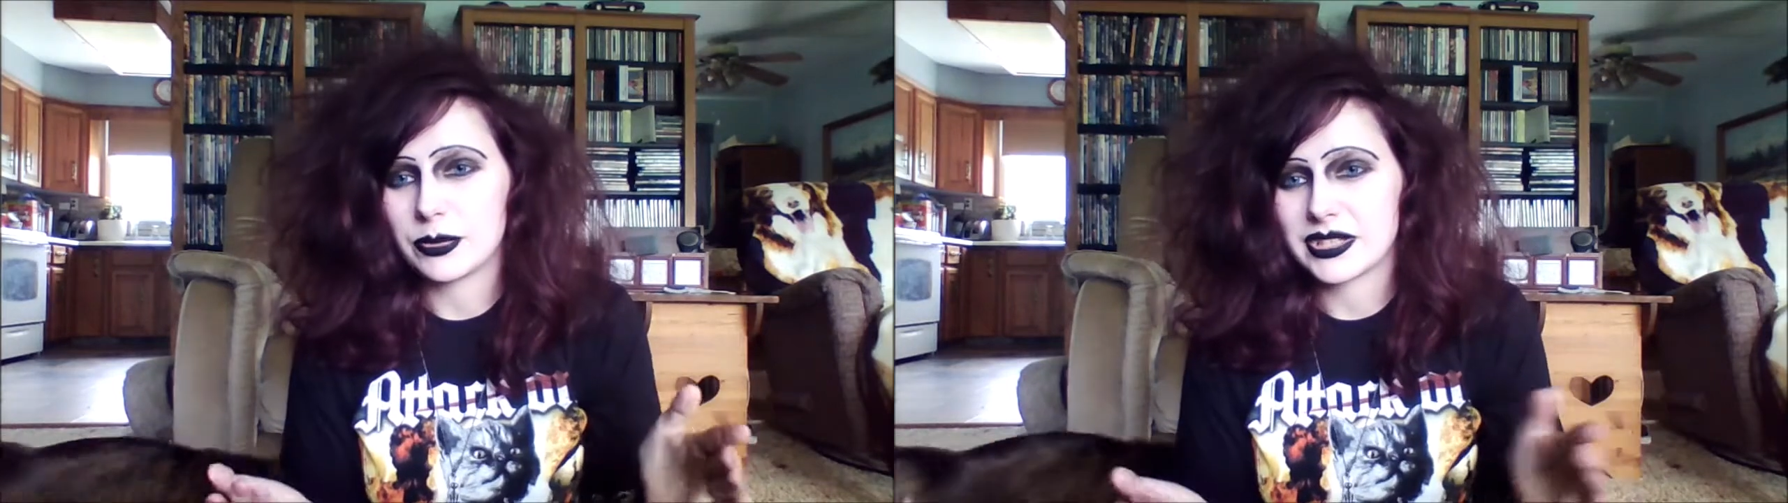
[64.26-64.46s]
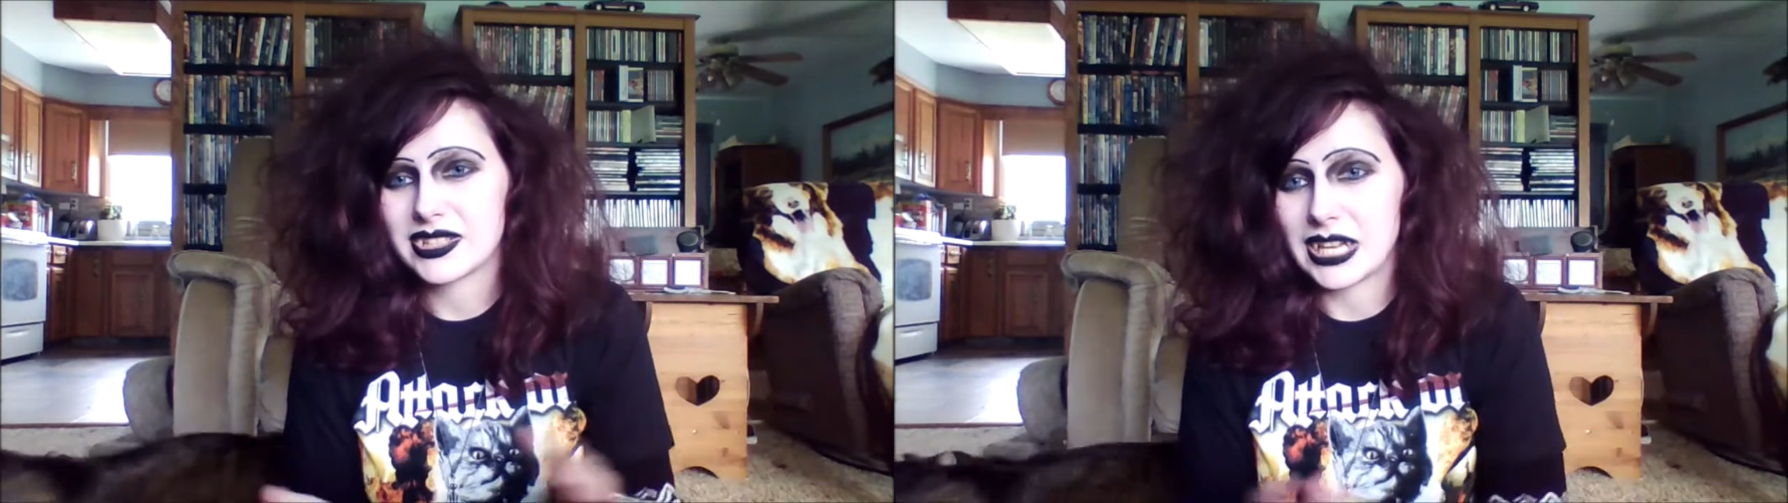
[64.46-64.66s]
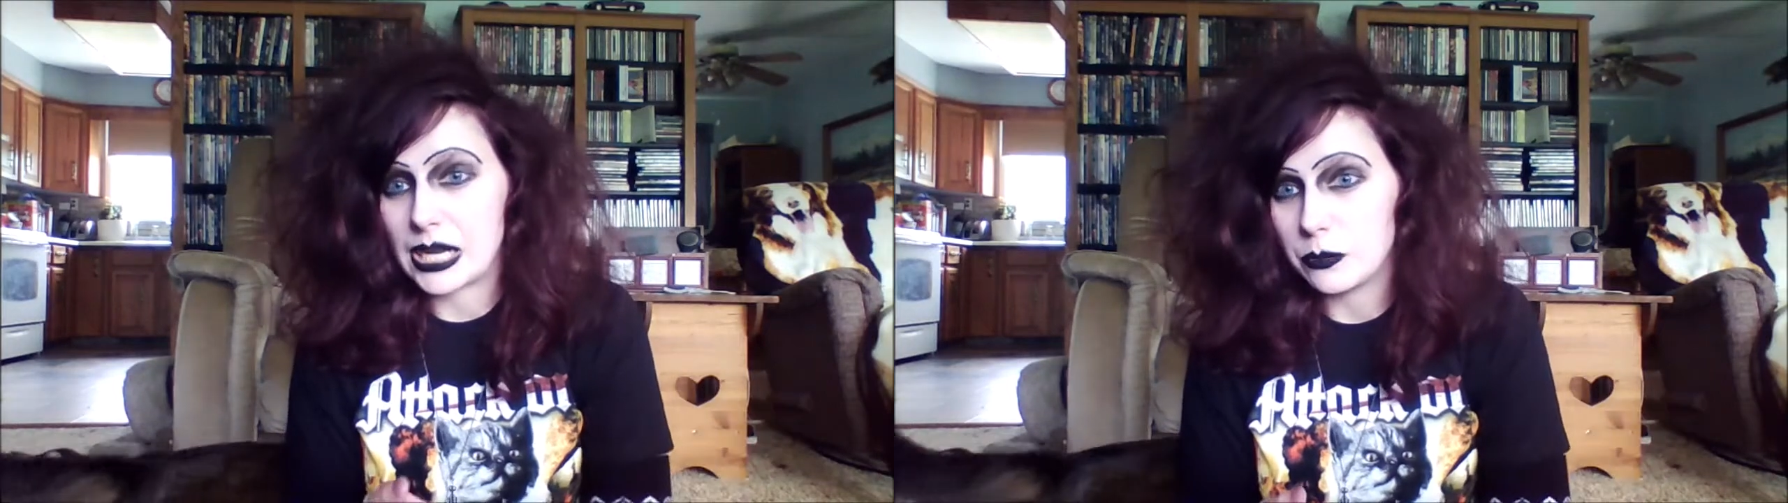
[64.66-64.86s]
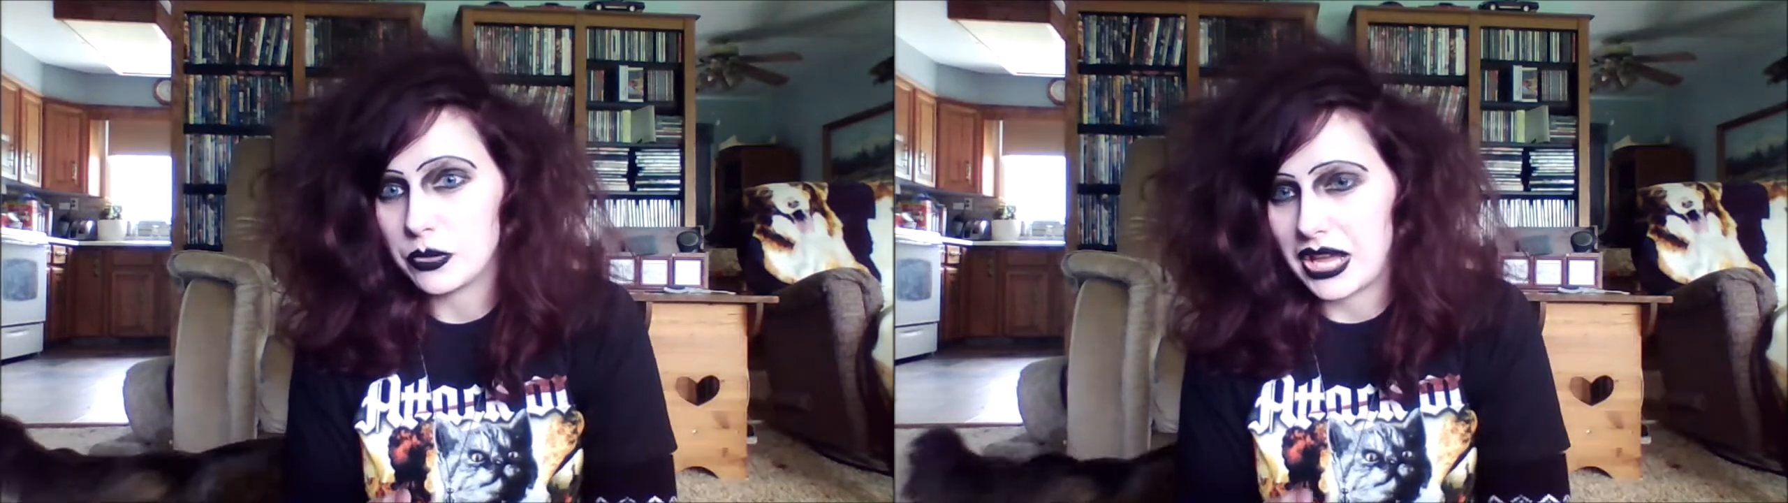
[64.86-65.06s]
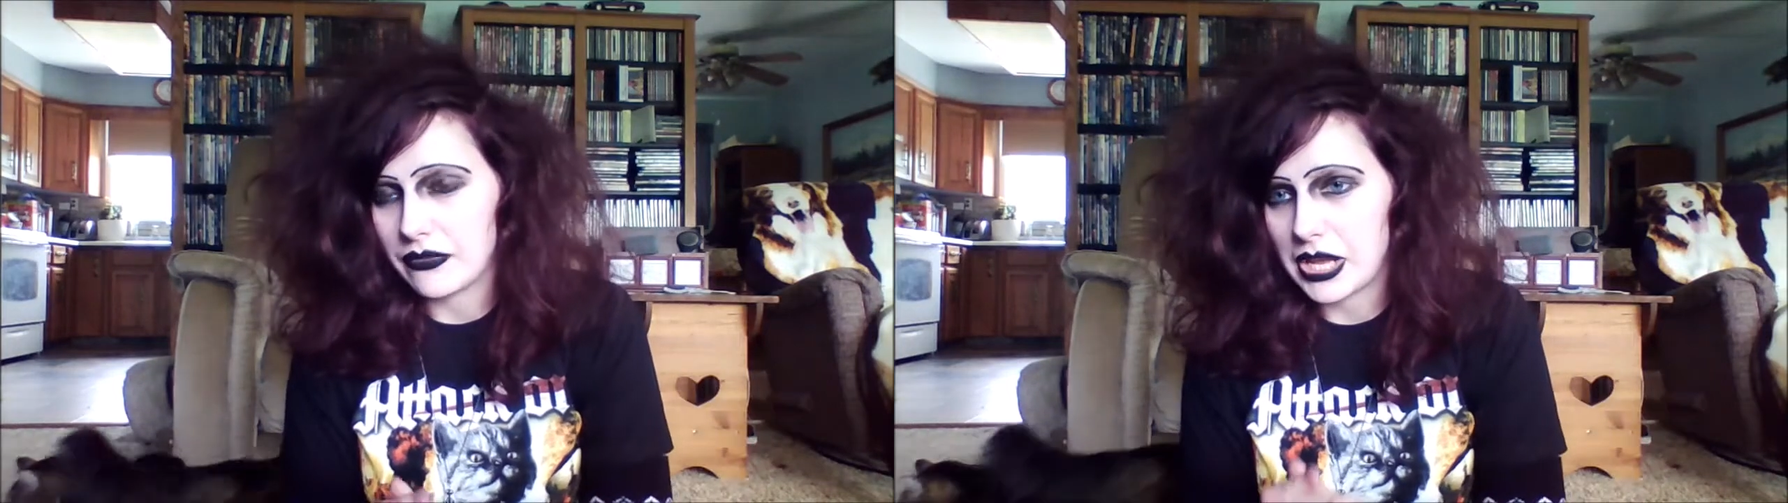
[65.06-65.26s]
risks that come
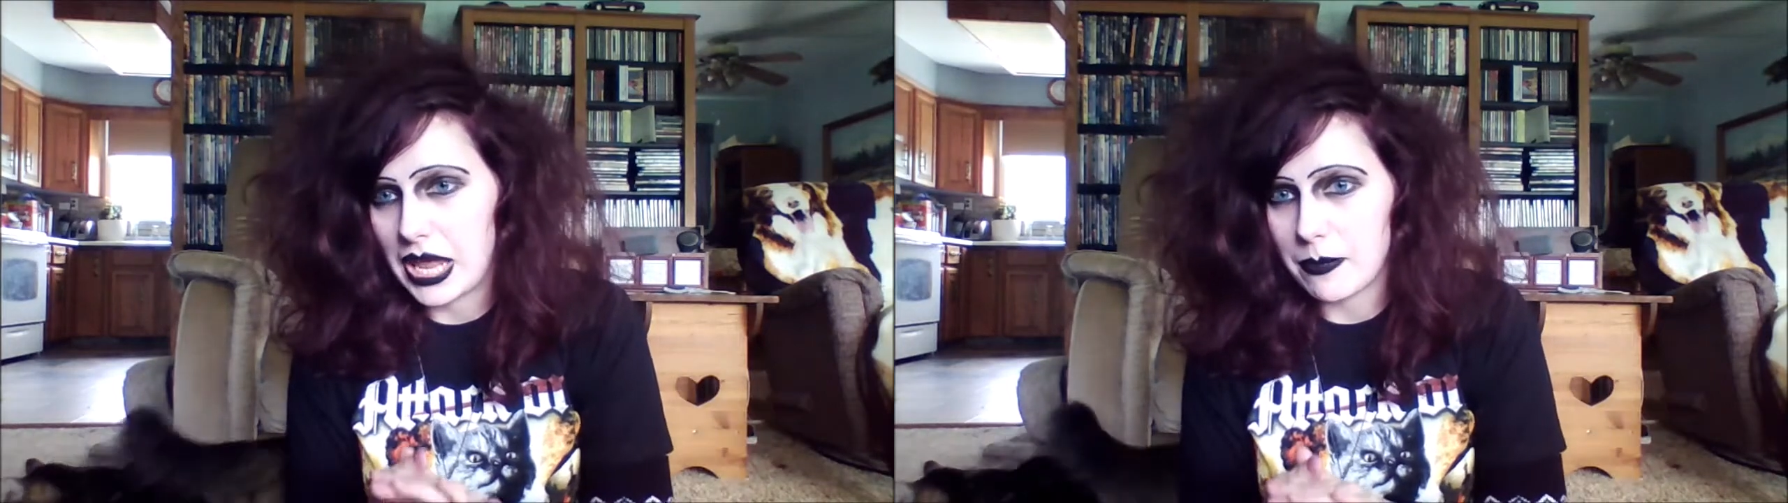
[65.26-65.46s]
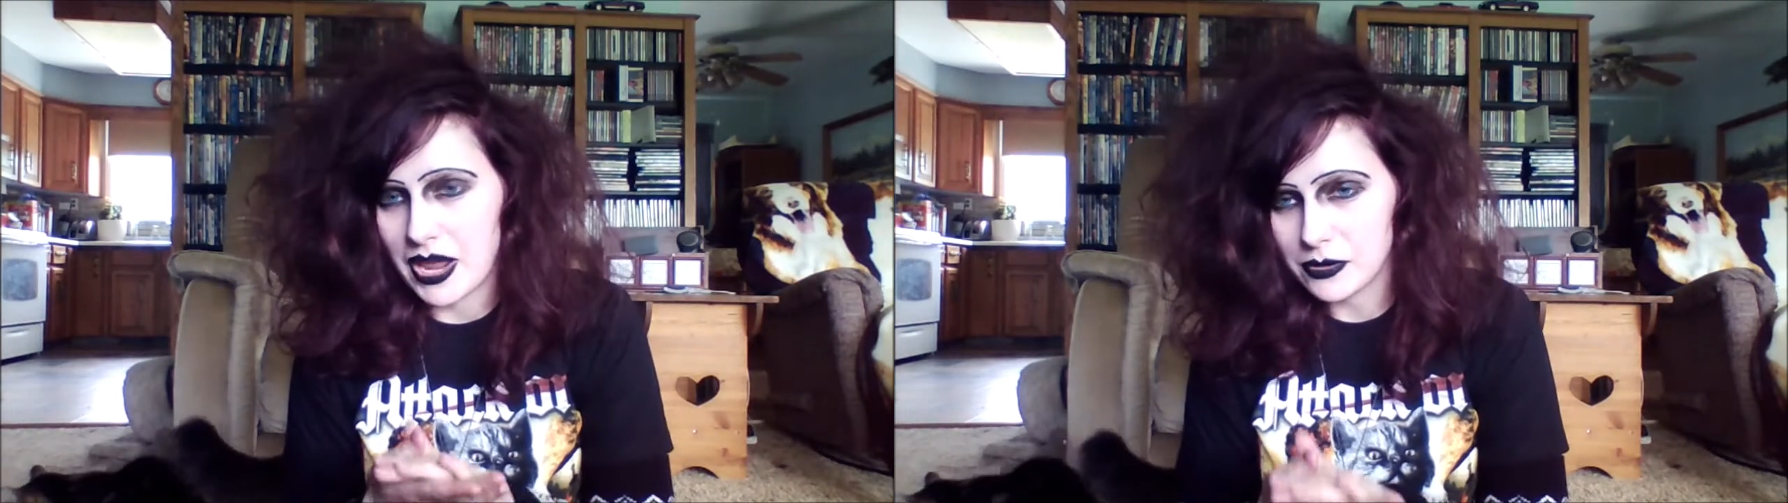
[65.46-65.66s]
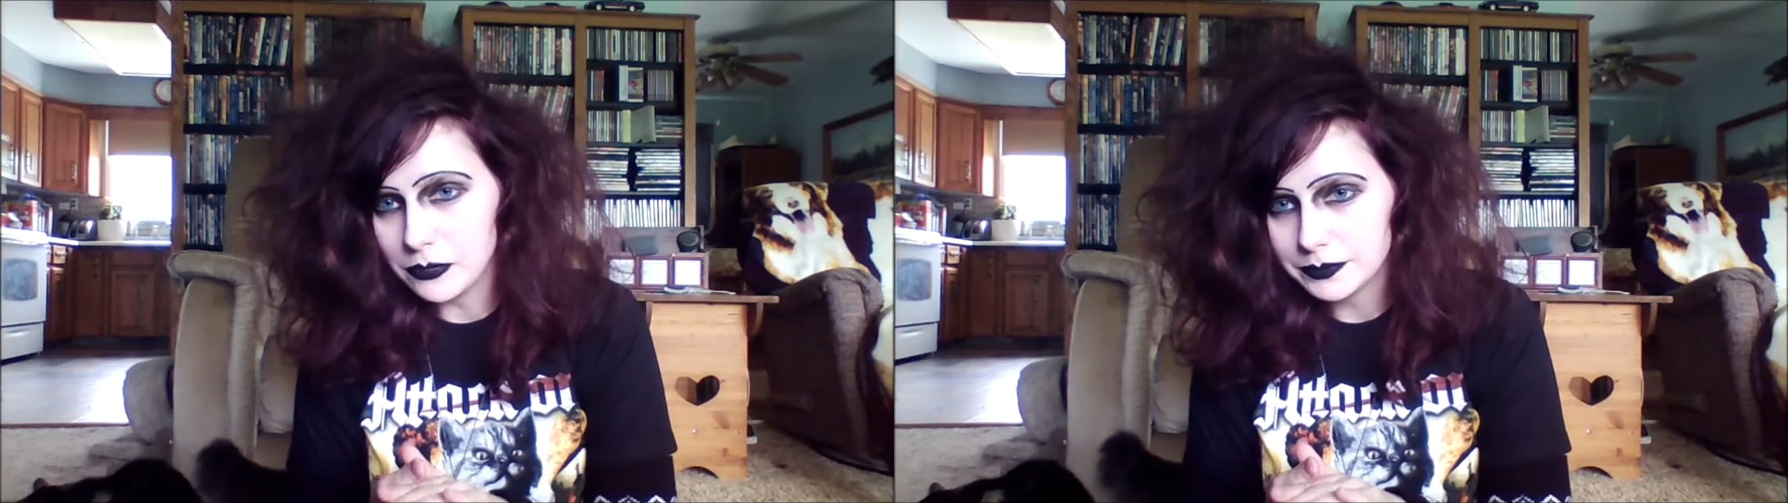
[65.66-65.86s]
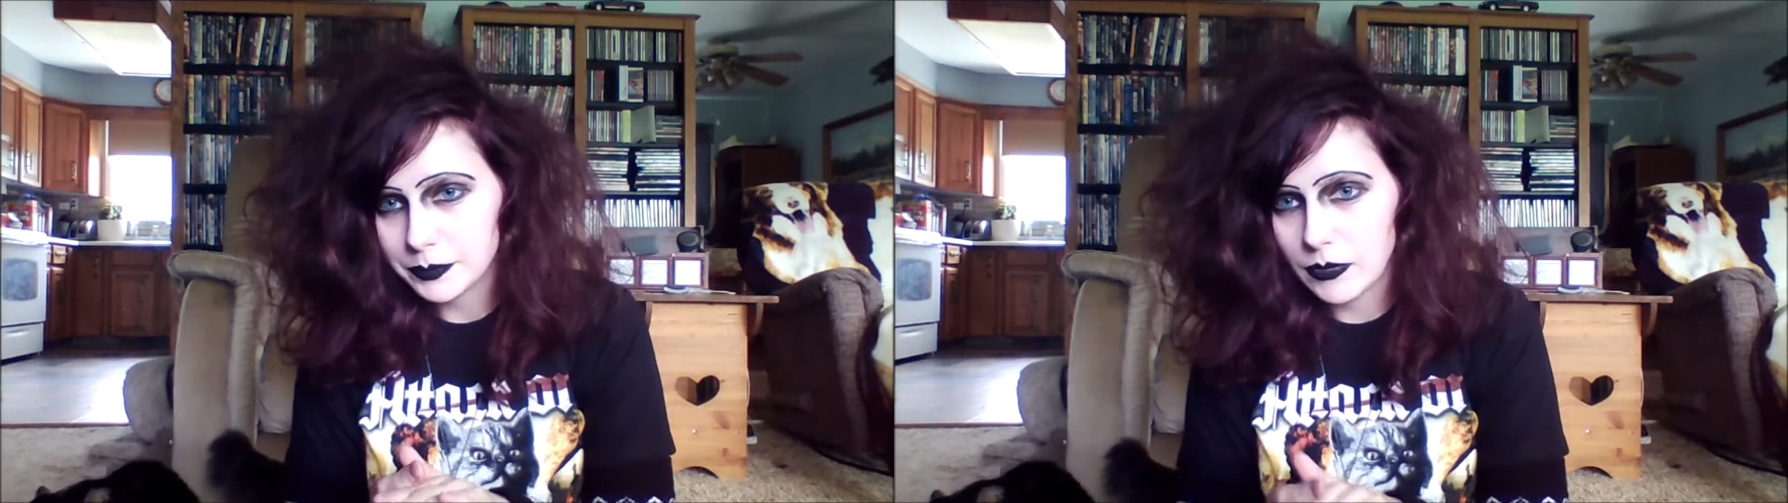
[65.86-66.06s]
with having a Bengal,